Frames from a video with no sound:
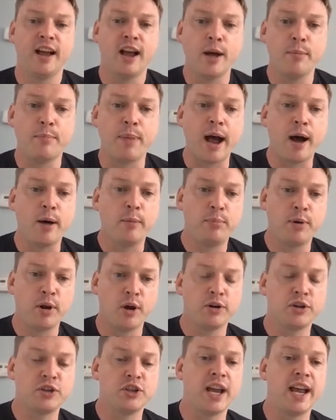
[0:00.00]
about
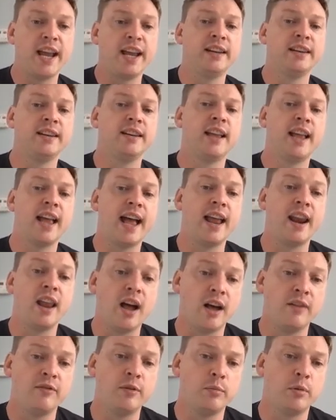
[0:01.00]
blockchain and
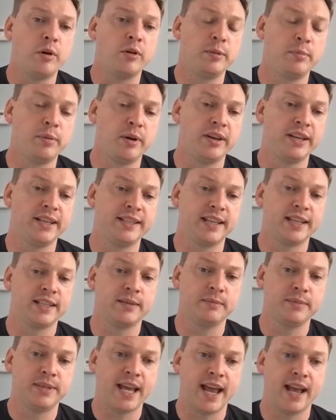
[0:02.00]
other multi-party
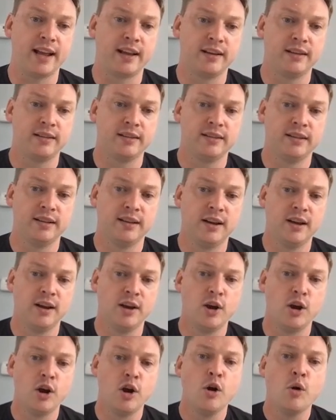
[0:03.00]
system tech.
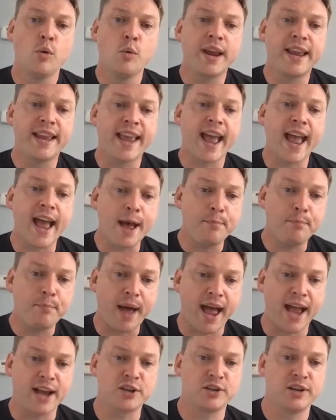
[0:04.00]
We care
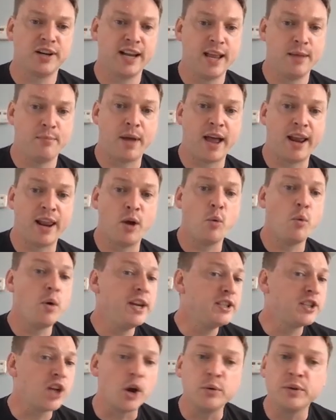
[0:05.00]
passionately about it.
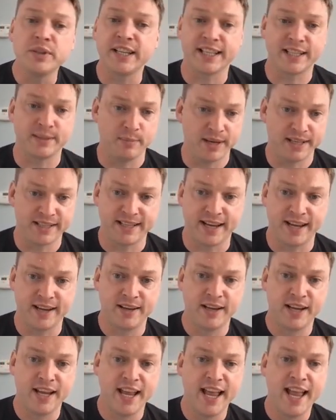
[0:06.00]
We don't dismiss it.
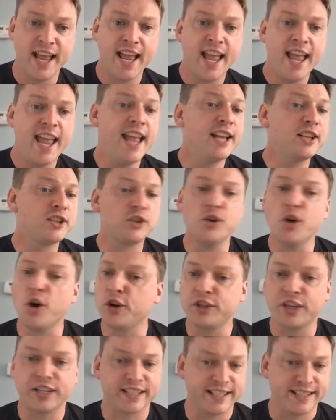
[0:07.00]
It's
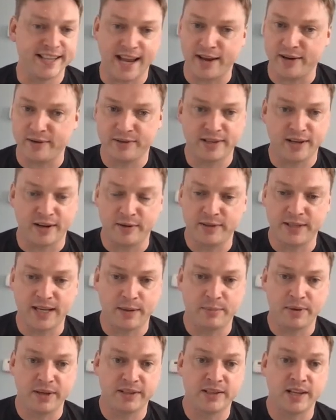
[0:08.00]
not just a
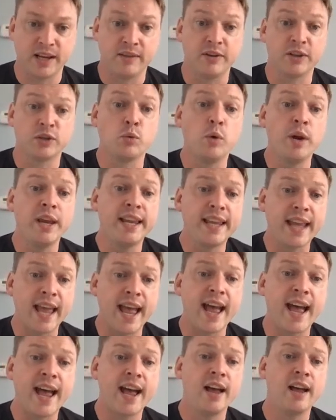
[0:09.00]
timestamping service. We
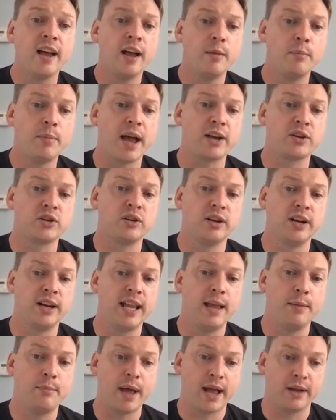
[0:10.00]
care
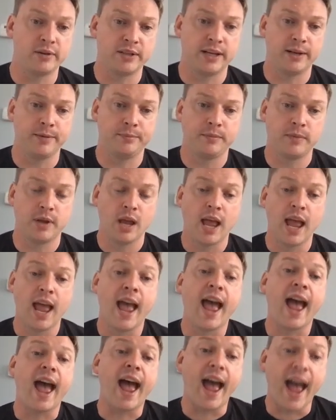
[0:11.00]
passionately about it.
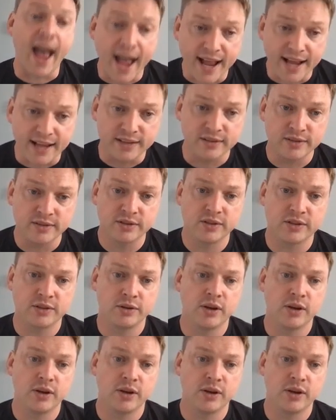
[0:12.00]
And